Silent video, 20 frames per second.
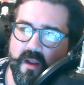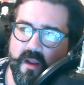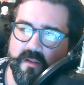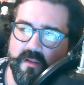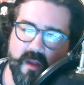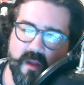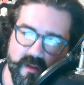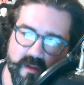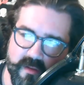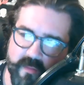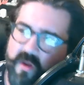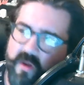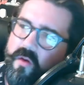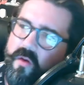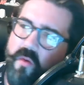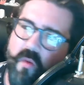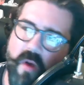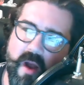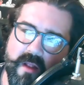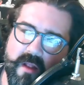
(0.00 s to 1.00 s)
I talked about a
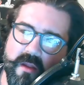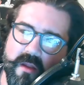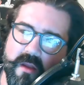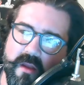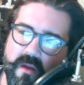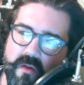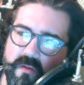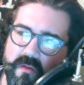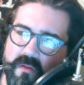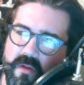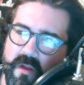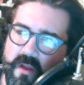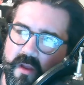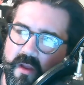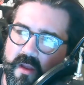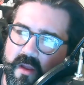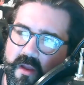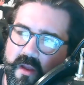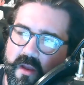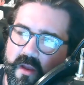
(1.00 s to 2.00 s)
while ago
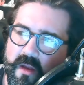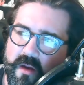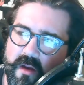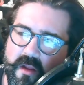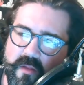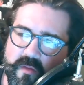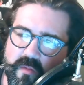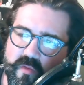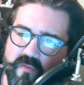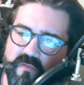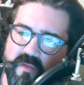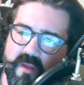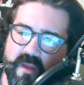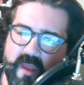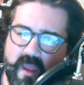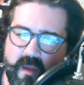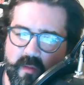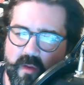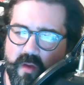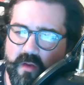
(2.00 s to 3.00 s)
another movie that
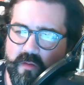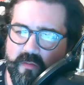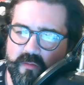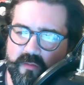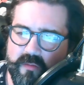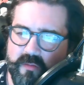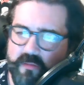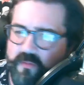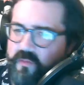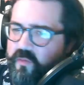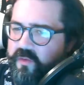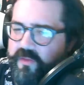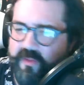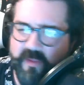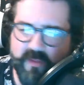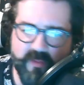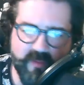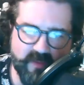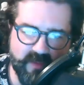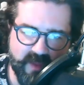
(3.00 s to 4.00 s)
came out
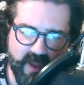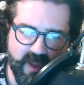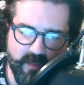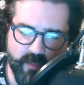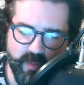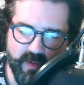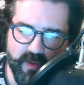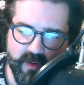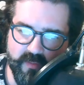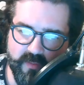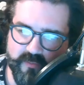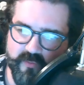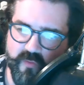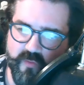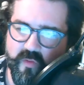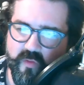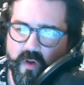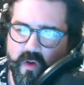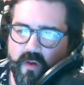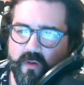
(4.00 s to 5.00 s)
within this time period was
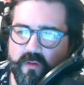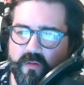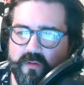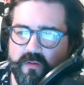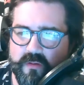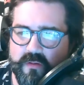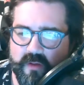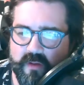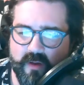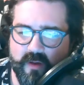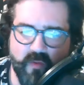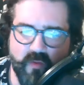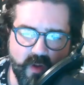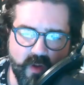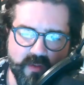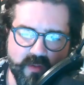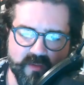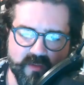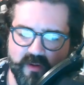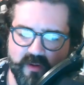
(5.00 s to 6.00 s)
Krull. And
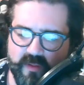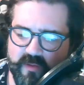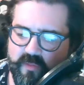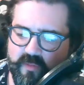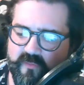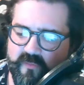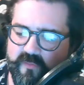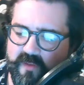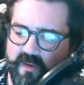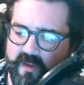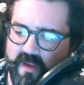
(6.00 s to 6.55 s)
Krull is another movie